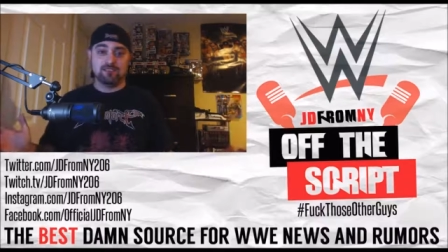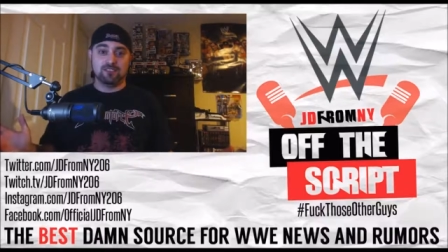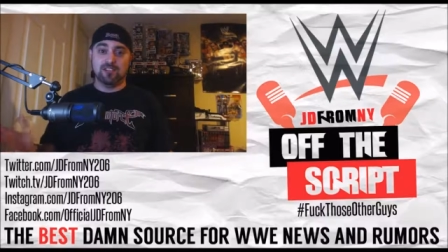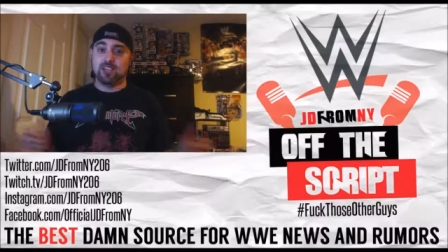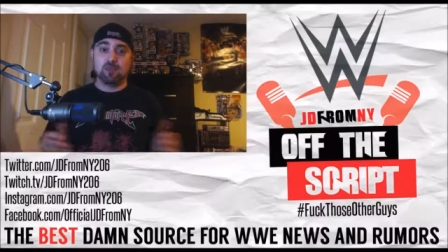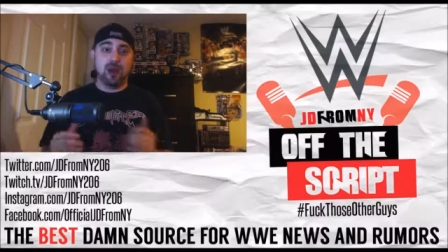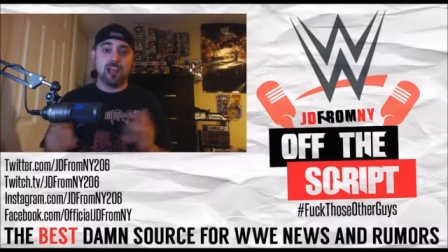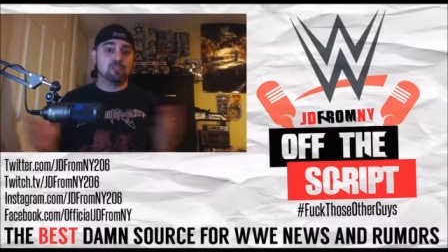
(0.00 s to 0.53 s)
So
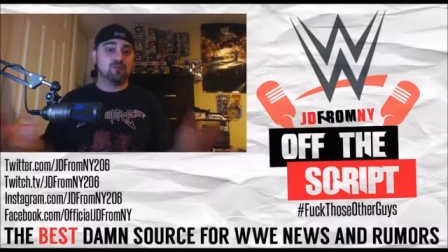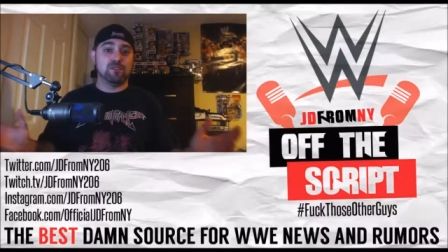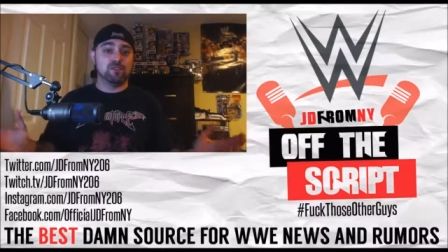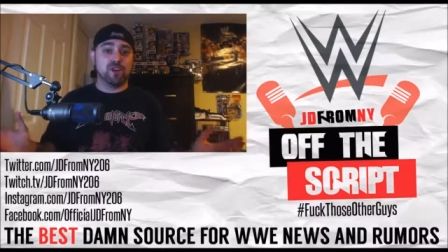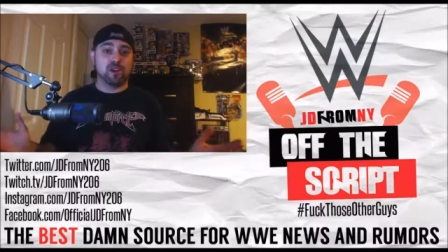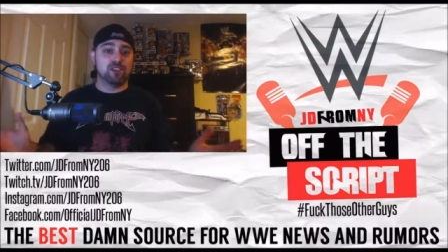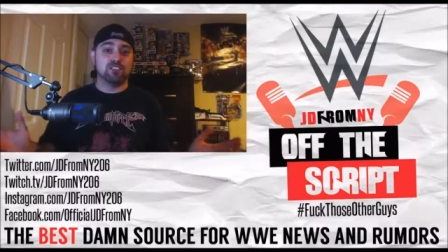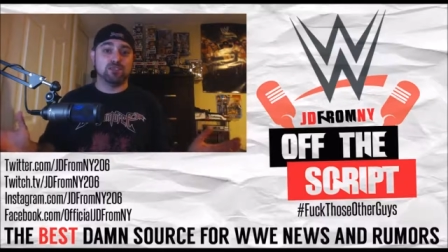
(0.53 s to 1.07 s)
you might as well
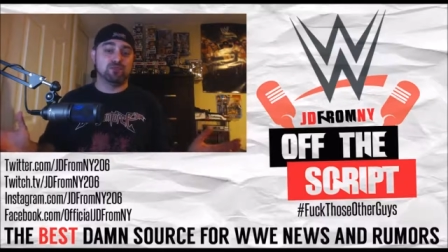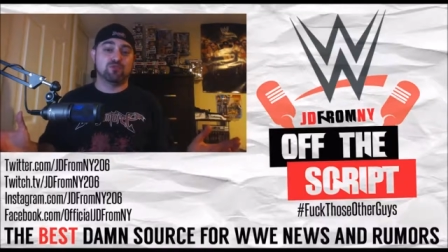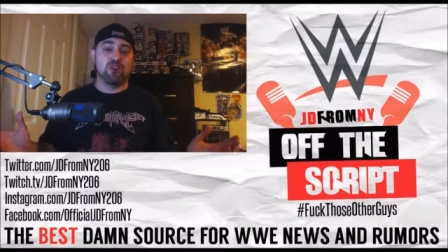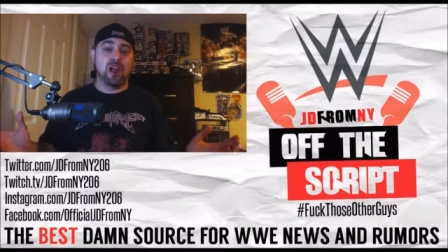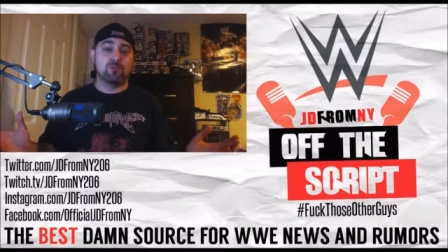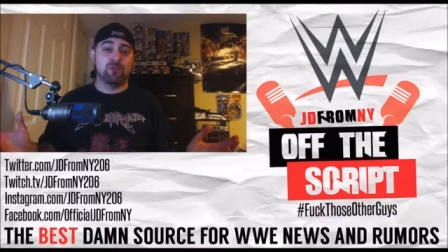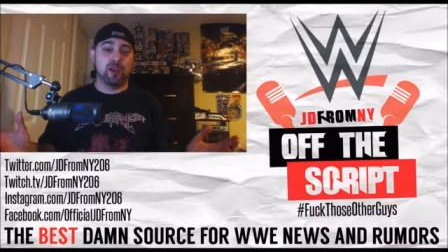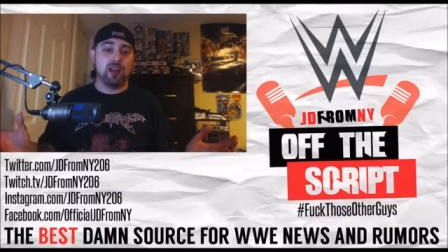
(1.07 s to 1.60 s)
fucking
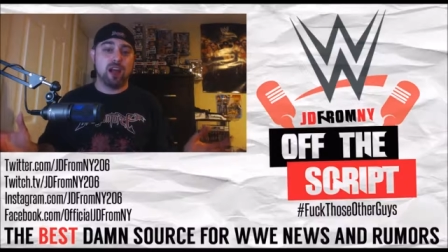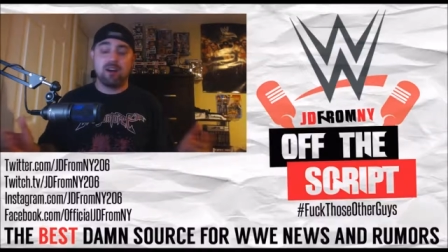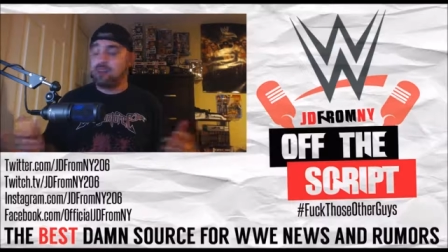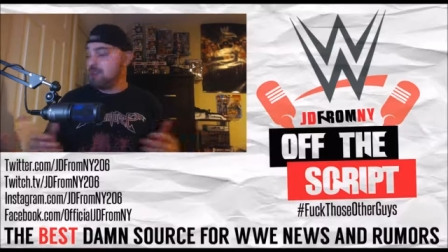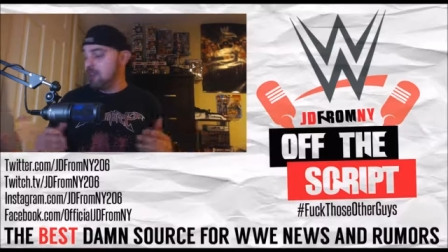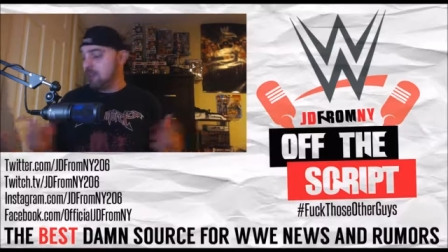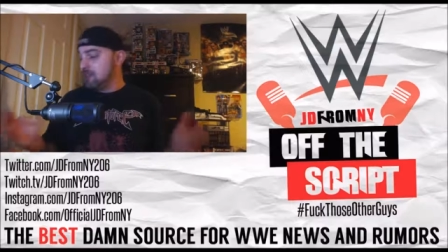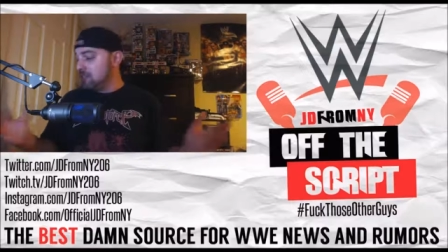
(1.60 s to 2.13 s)
subscribe right now.
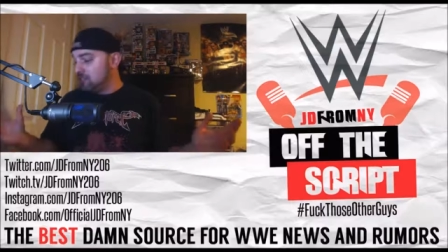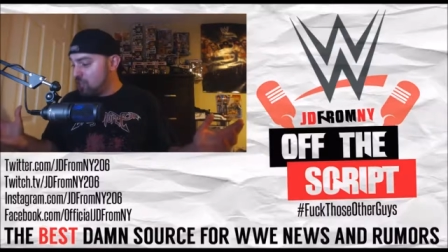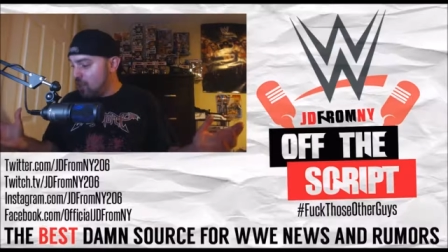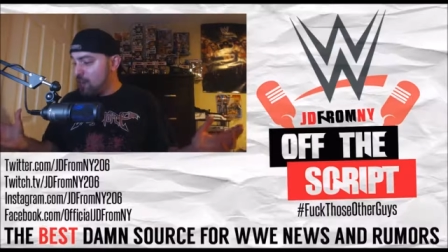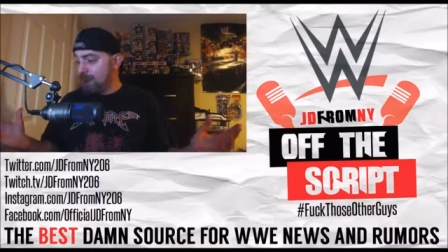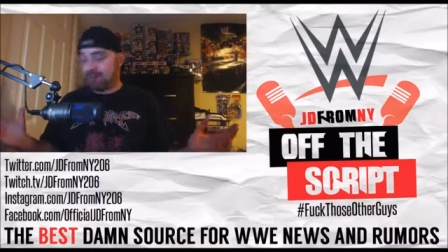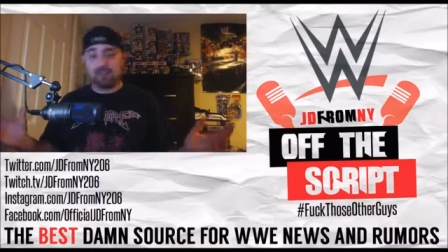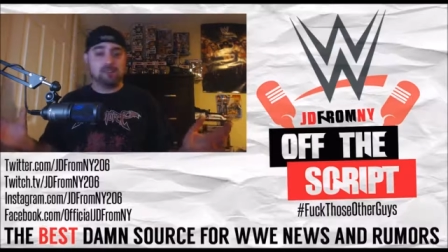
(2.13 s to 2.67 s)

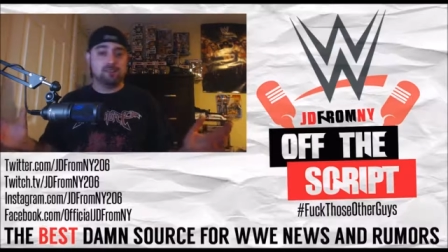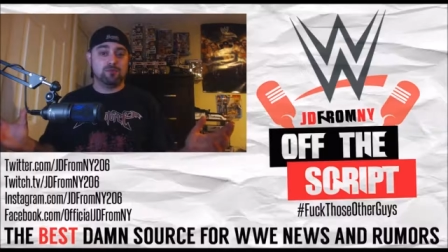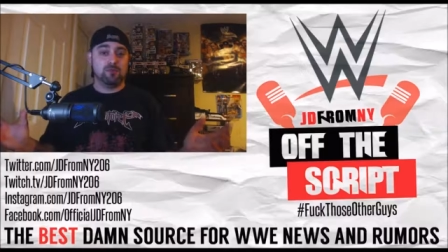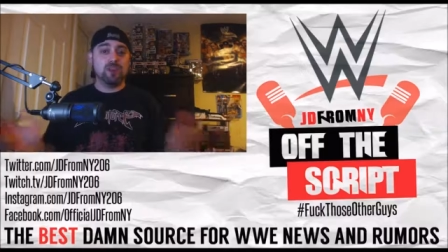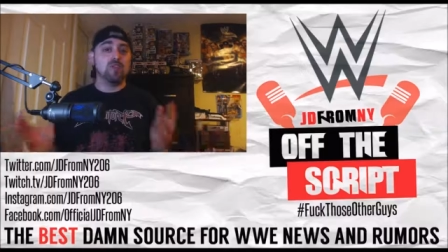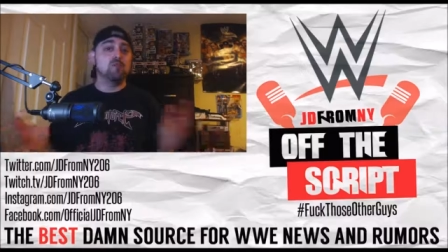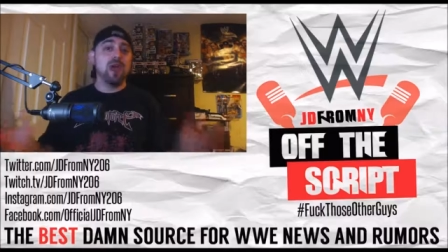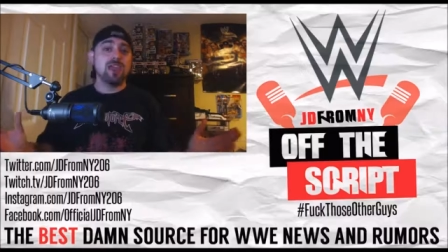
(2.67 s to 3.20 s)
Do it.
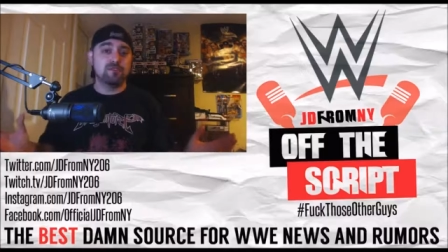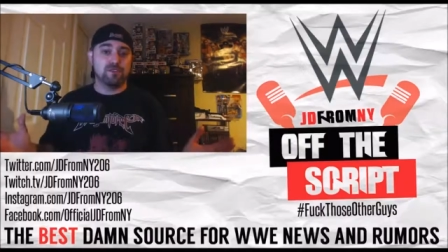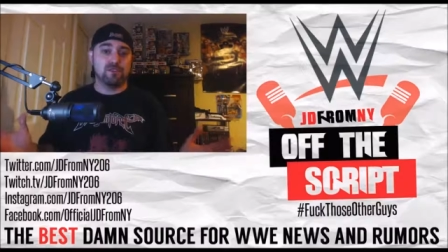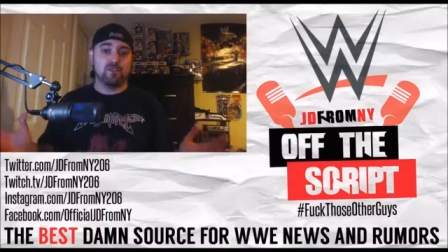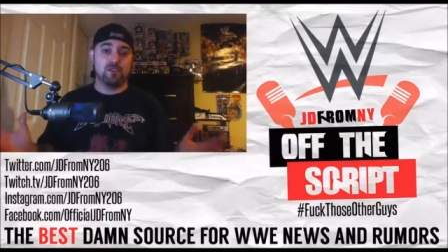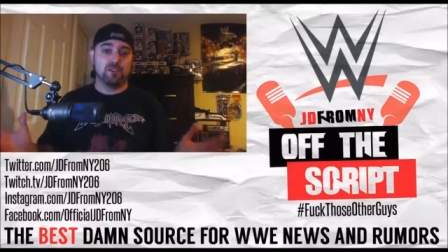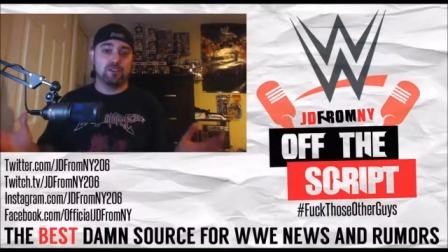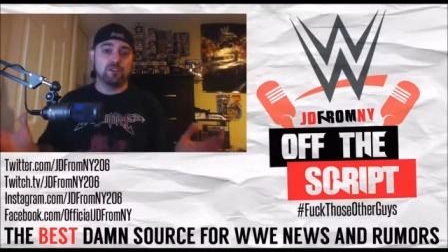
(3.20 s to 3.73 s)
What are you waiting
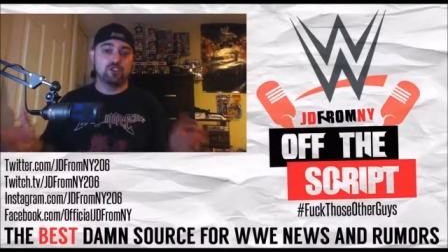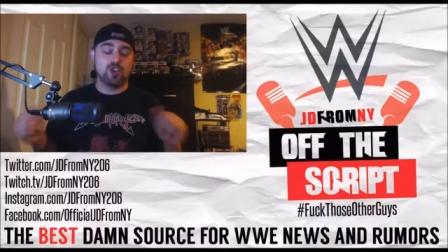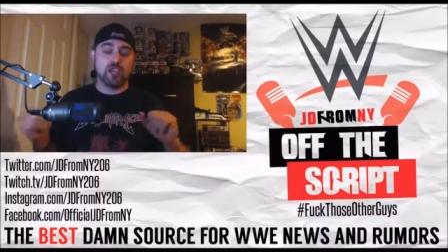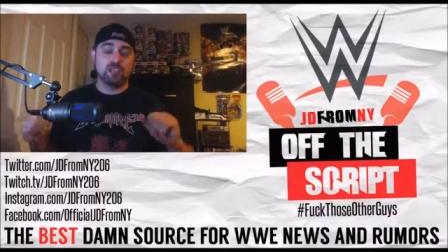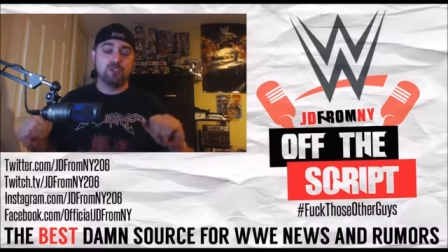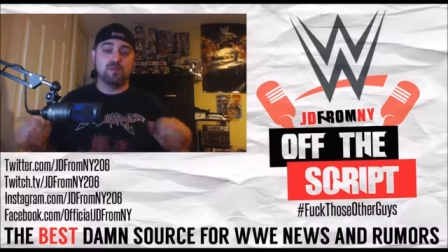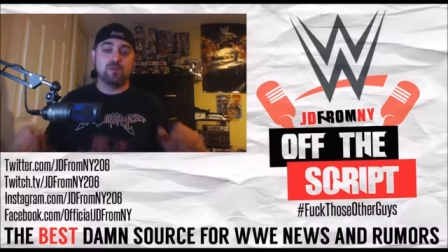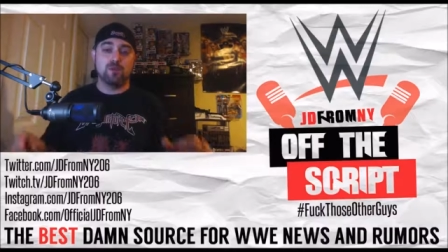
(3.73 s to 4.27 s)
for?
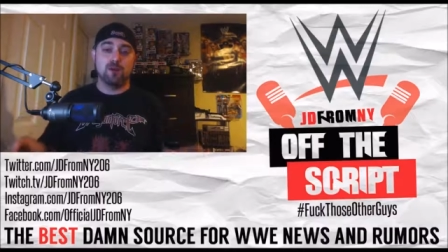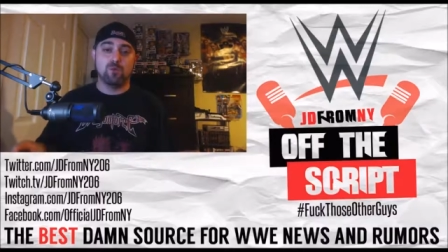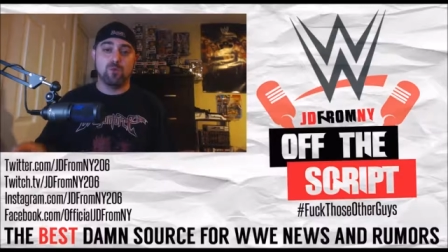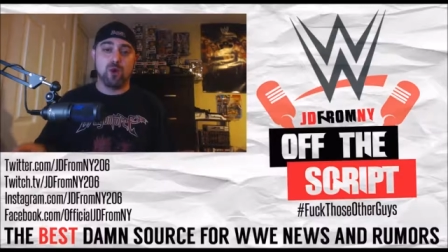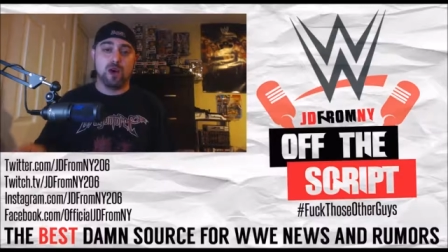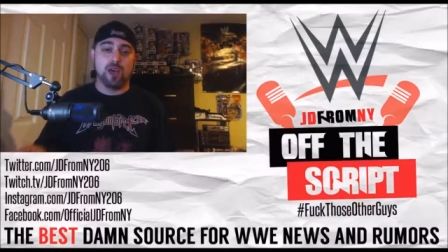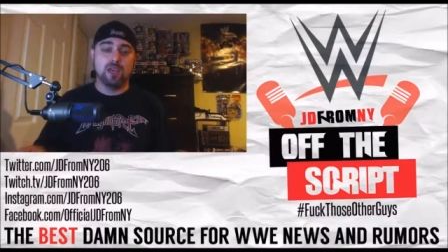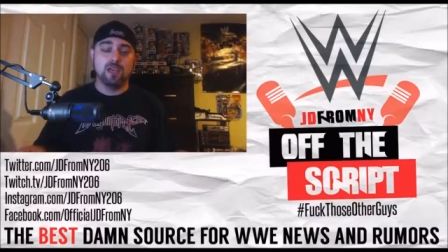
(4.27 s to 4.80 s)
JD from
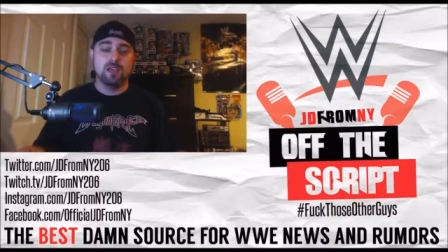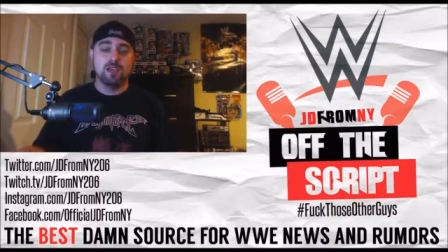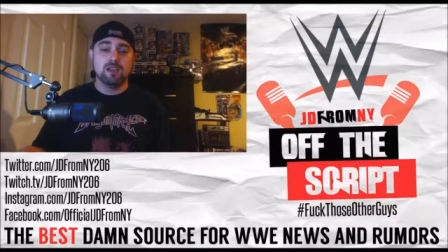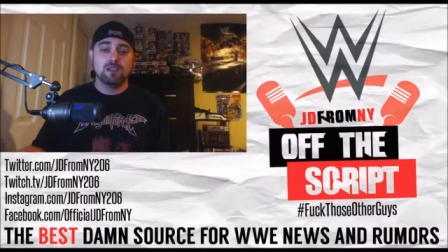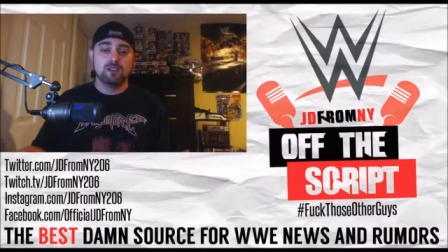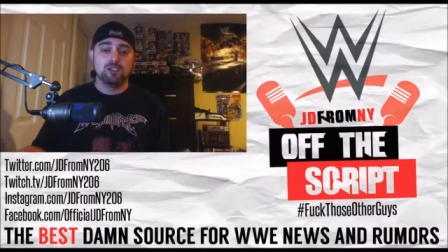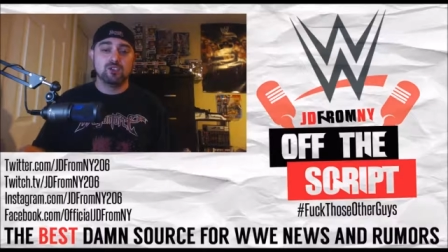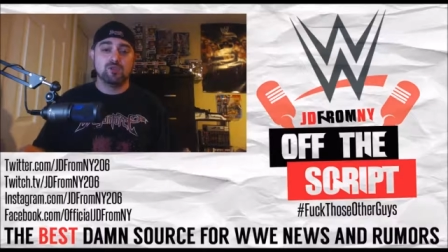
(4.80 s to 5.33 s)

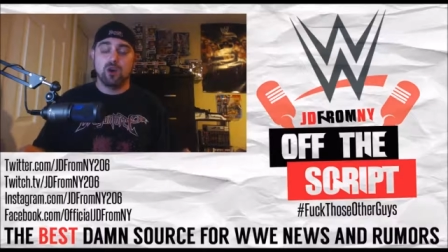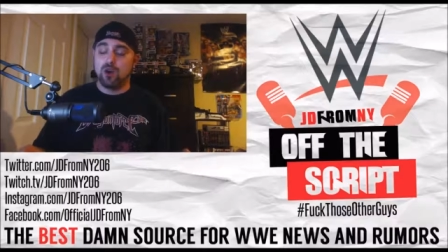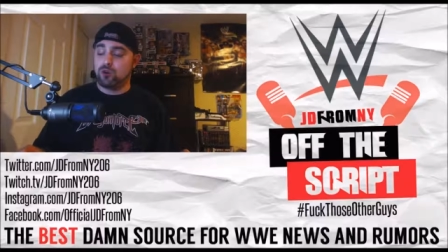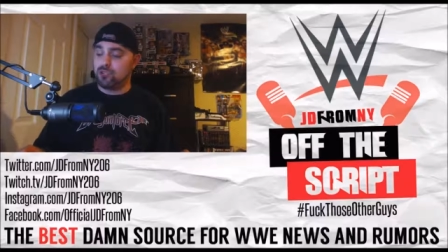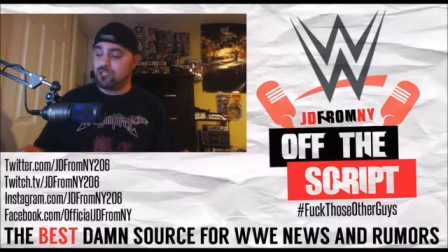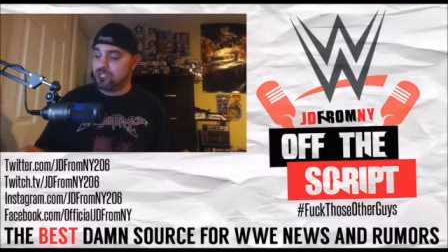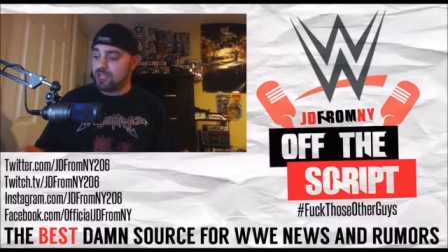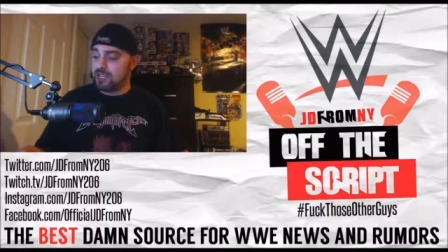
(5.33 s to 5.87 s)

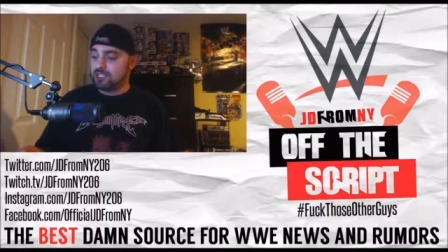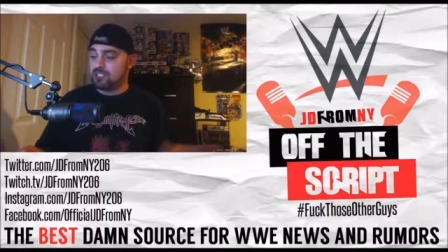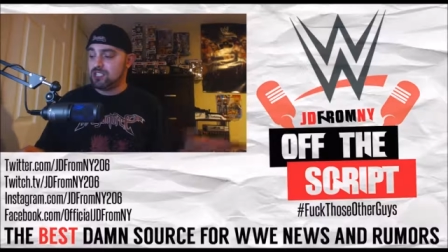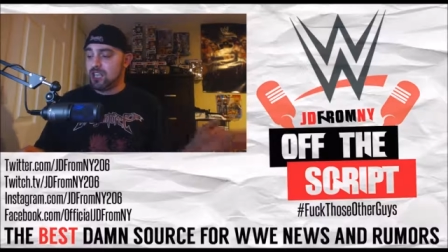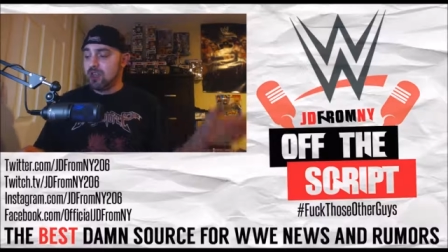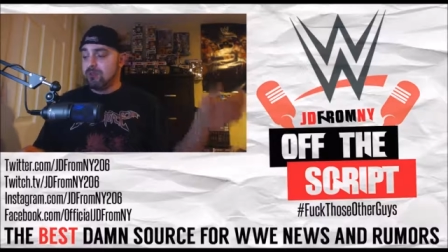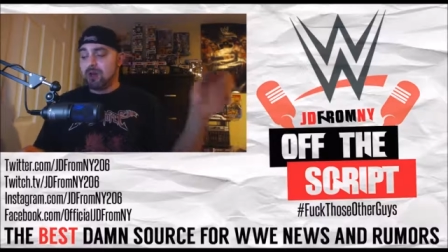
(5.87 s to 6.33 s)
NY206.